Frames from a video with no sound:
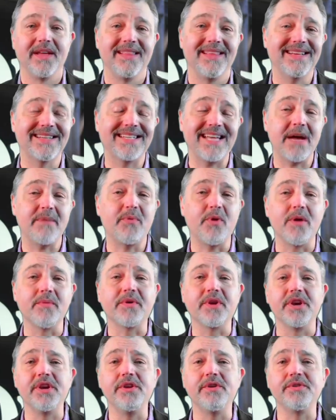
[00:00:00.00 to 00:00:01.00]
The example I'm
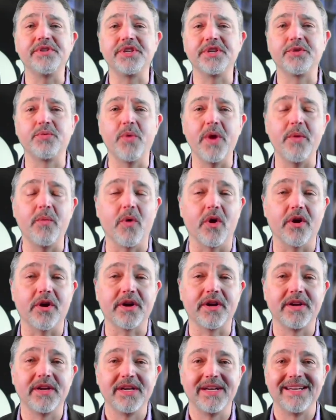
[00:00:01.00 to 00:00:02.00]
going to use is WeWork.
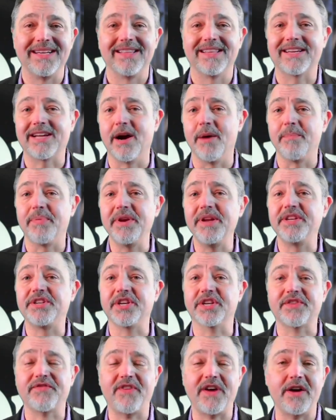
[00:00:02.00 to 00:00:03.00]
The company
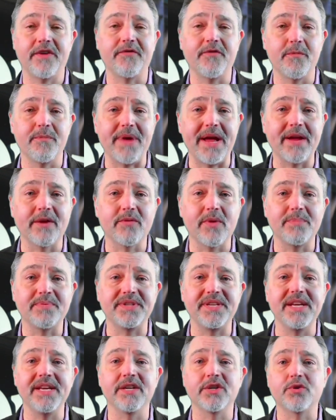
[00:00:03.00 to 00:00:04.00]
just filed for
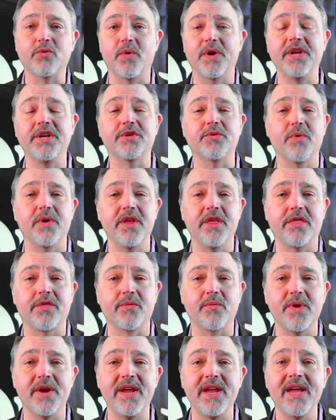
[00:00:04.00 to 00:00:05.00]
bankruptcy in
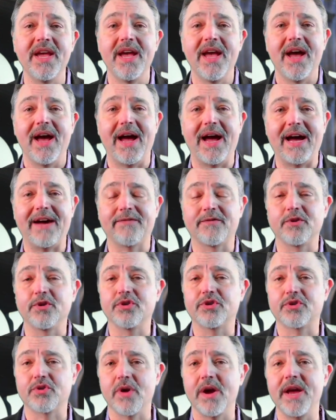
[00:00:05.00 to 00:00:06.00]
2023 after
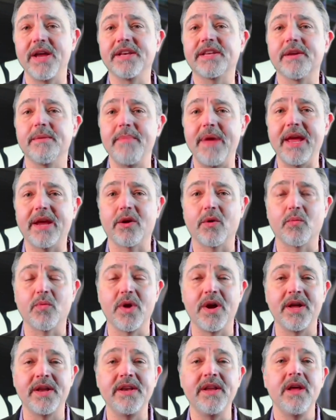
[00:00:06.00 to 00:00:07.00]
trying to make a
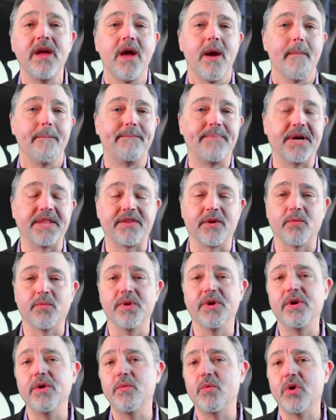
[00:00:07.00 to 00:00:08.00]
run, but there
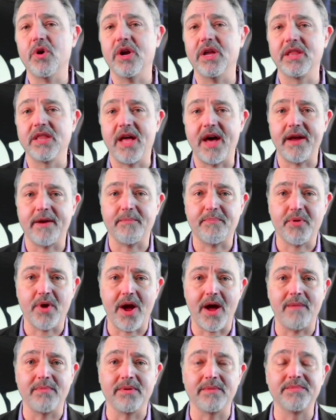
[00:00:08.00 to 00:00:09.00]
really were a lot of
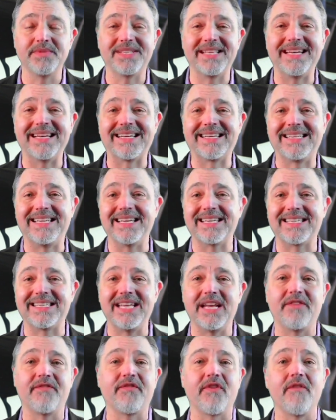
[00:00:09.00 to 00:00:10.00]
problems that
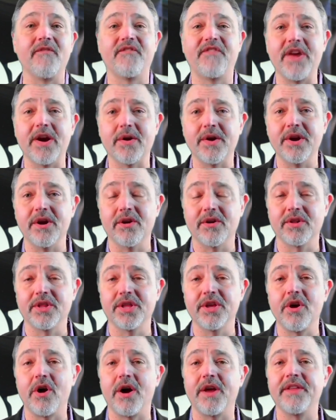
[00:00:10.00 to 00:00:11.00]
existed from very
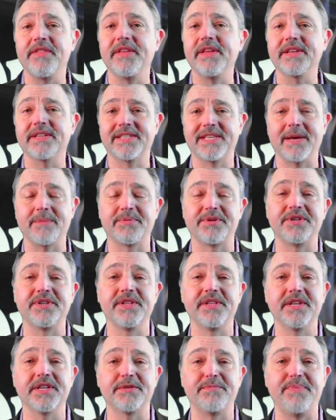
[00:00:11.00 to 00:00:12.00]
early on in the inception
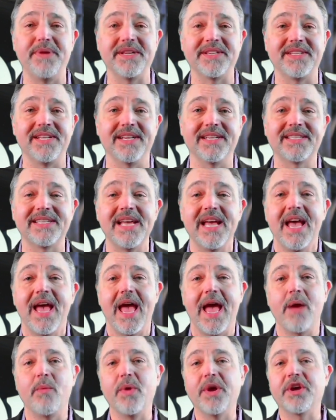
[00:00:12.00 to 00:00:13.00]
of this business,
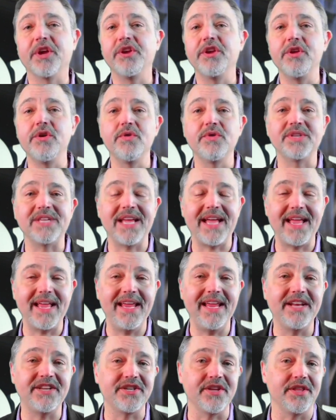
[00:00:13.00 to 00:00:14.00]
and we could use
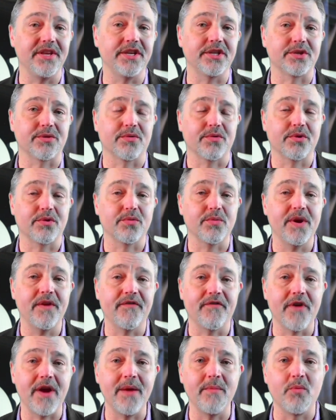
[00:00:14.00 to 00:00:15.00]
each of these 3
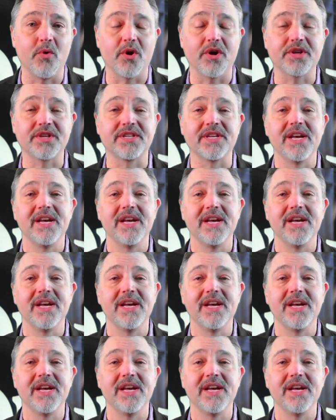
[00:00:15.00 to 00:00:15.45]
frameworks